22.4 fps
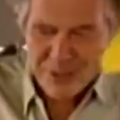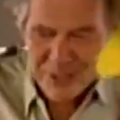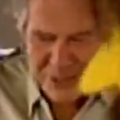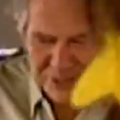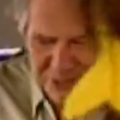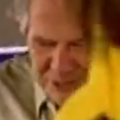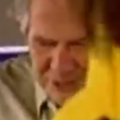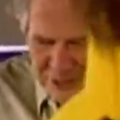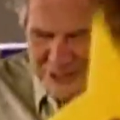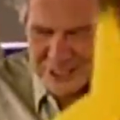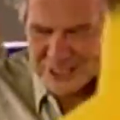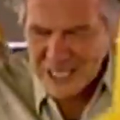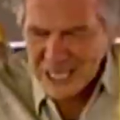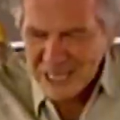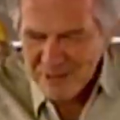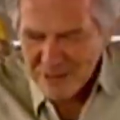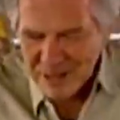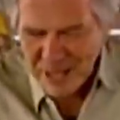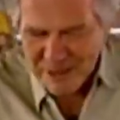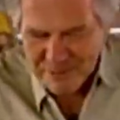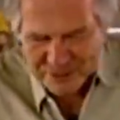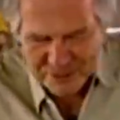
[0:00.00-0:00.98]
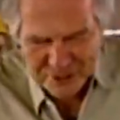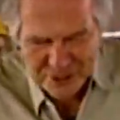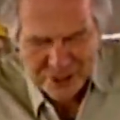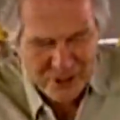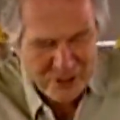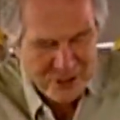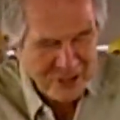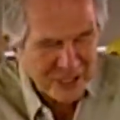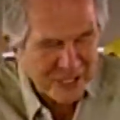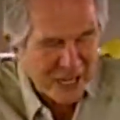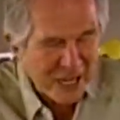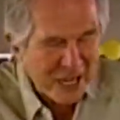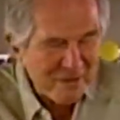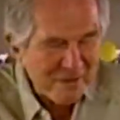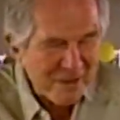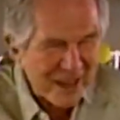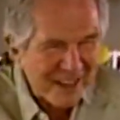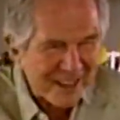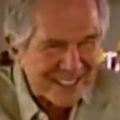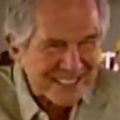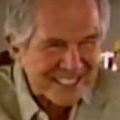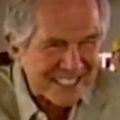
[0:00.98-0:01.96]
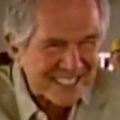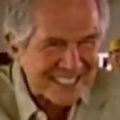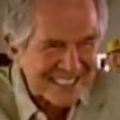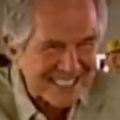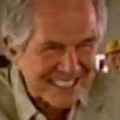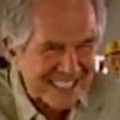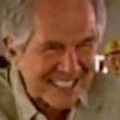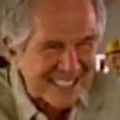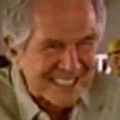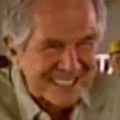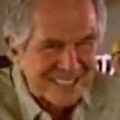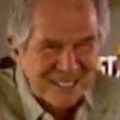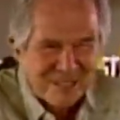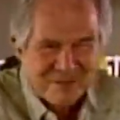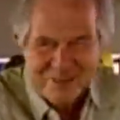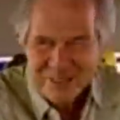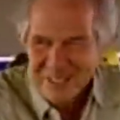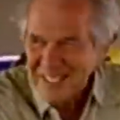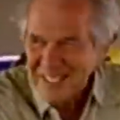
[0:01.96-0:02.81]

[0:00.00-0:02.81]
ministry's deep and lasting effect.